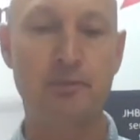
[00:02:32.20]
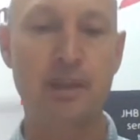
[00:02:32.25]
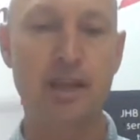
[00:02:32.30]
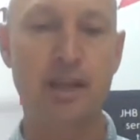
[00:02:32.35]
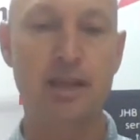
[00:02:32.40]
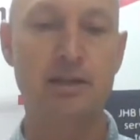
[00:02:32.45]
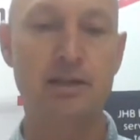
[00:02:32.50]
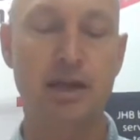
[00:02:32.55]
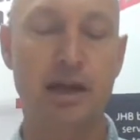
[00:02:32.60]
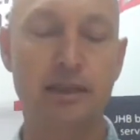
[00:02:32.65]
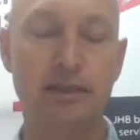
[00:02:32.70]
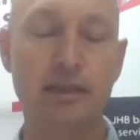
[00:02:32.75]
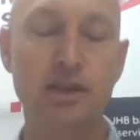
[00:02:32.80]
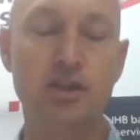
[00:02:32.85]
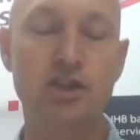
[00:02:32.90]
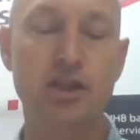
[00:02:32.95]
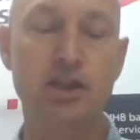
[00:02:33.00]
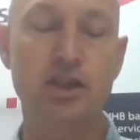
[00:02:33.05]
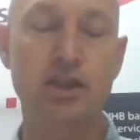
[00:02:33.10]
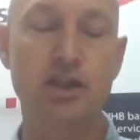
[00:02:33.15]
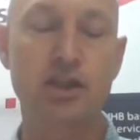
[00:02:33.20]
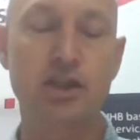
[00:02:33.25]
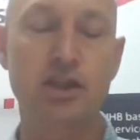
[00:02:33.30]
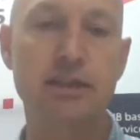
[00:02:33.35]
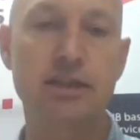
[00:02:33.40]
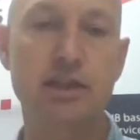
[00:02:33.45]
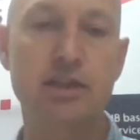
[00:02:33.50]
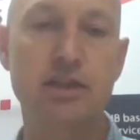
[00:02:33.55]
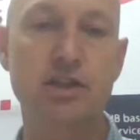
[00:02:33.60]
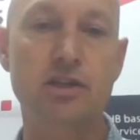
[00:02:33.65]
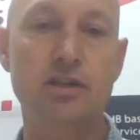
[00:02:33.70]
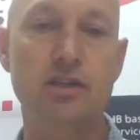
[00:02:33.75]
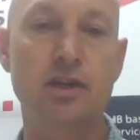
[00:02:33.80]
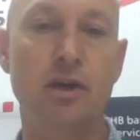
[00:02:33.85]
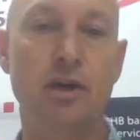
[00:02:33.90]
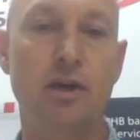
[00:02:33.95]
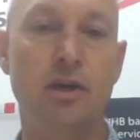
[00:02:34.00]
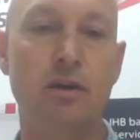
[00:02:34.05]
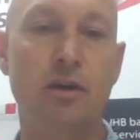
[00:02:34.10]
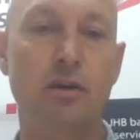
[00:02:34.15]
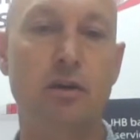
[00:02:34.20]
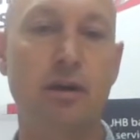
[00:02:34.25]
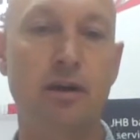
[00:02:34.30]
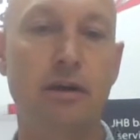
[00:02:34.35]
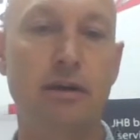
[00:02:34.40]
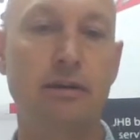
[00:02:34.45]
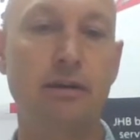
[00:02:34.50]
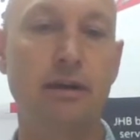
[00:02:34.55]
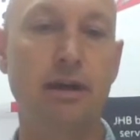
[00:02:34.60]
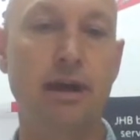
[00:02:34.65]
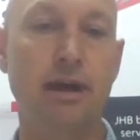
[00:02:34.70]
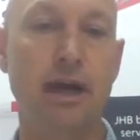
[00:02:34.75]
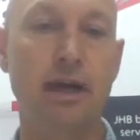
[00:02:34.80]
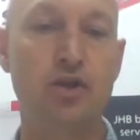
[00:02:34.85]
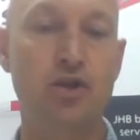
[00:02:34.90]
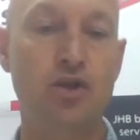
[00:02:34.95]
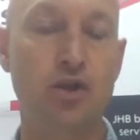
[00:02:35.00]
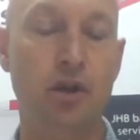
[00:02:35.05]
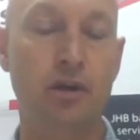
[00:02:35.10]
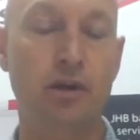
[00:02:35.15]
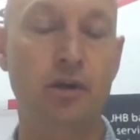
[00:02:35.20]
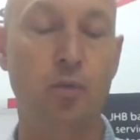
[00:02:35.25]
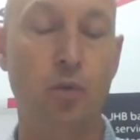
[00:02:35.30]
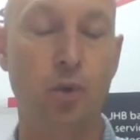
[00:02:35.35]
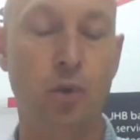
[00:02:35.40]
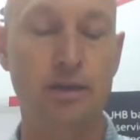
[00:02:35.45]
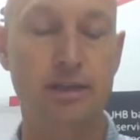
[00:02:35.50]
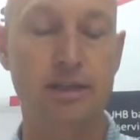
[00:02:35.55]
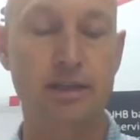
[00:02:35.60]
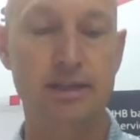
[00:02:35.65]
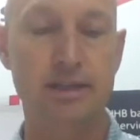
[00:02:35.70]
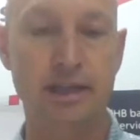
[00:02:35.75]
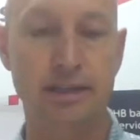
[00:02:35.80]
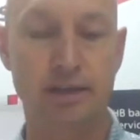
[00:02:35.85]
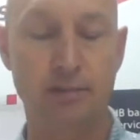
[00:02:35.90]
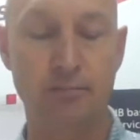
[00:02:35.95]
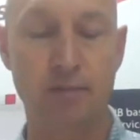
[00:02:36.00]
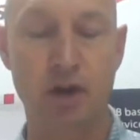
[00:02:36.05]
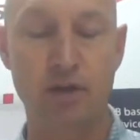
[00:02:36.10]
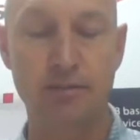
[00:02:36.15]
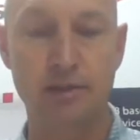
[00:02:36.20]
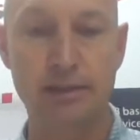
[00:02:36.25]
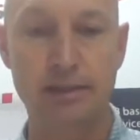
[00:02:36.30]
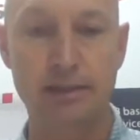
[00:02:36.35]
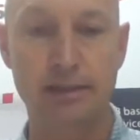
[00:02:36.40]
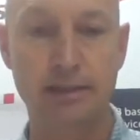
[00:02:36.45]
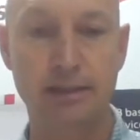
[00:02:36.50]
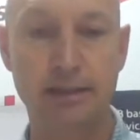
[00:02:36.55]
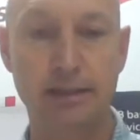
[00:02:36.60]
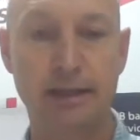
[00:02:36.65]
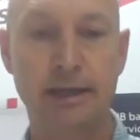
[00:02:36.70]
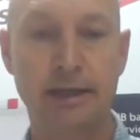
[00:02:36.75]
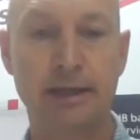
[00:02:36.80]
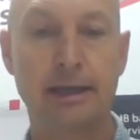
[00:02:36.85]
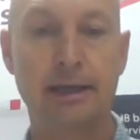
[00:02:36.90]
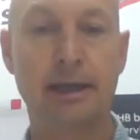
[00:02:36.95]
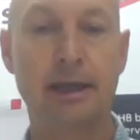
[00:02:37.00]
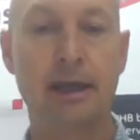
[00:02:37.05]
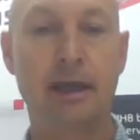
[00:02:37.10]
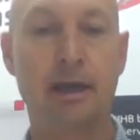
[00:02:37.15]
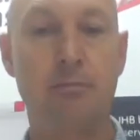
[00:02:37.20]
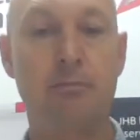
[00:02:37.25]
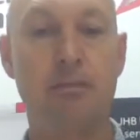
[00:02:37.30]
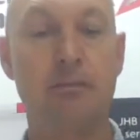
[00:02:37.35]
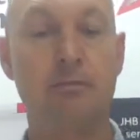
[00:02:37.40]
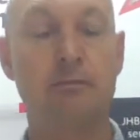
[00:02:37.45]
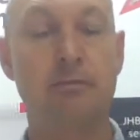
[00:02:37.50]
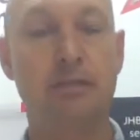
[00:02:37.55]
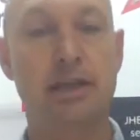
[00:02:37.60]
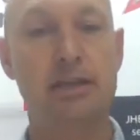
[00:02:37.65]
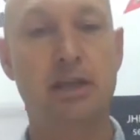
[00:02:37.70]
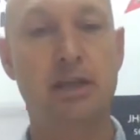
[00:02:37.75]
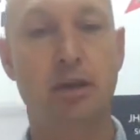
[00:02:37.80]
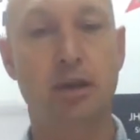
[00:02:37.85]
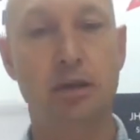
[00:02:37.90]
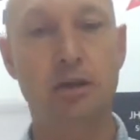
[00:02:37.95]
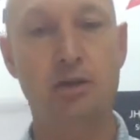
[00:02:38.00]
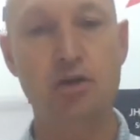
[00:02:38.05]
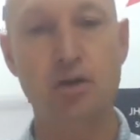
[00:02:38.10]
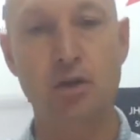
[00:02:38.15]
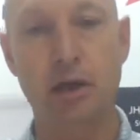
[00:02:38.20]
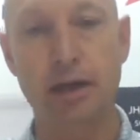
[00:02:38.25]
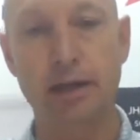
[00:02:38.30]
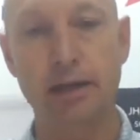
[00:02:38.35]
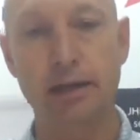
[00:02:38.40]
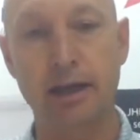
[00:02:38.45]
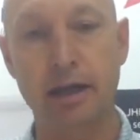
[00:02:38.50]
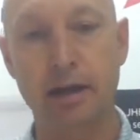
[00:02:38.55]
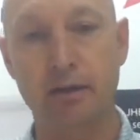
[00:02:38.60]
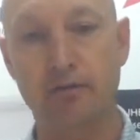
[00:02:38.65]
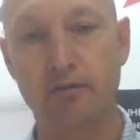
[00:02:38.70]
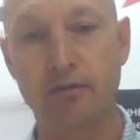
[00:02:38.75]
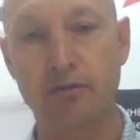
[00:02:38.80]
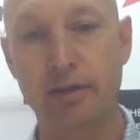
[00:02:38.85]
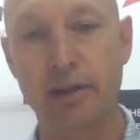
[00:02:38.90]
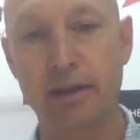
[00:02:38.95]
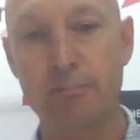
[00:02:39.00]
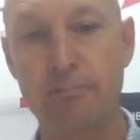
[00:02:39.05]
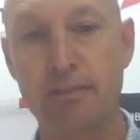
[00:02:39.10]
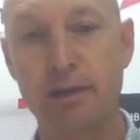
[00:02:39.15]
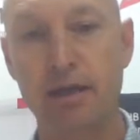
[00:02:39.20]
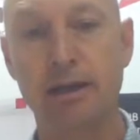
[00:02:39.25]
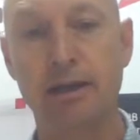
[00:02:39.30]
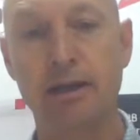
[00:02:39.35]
So I think generally teachers are in uncharted waters at the moment. It's a lot of trial and error for them.